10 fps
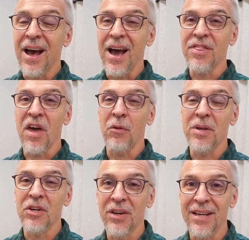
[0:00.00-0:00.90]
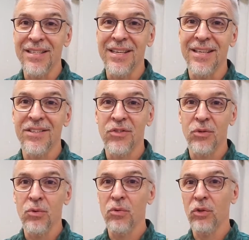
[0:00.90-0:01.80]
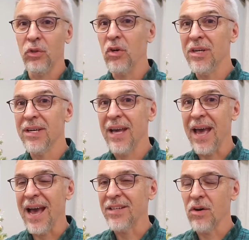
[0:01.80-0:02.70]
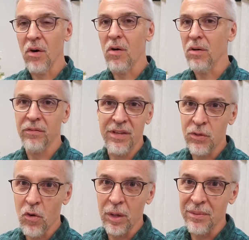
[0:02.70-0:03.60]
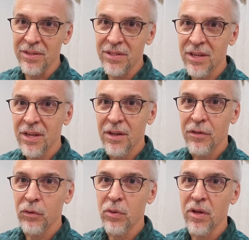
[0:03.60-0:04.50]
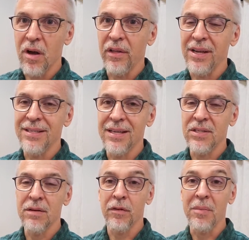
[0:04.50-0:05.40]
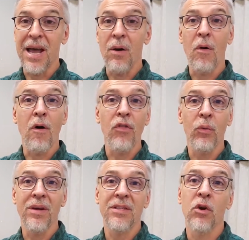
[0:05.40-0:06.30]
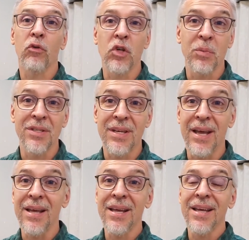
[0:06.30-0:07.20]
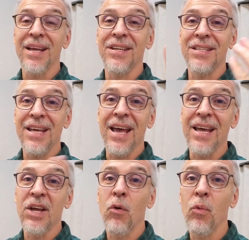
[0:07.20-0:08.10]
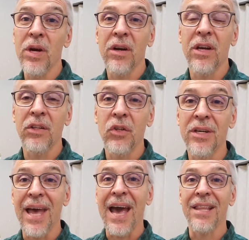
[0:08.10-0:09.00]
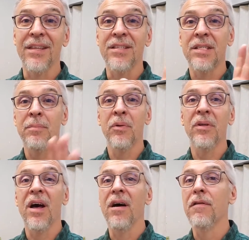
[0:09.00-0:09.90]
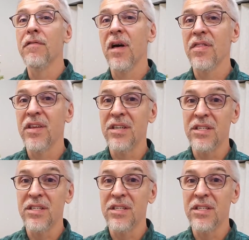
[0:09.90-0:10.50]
I thought it would be a good idea to look at all of these ornaments through the holiday season from now all the way until Christmas Day, and today we are going to look at the symbol of the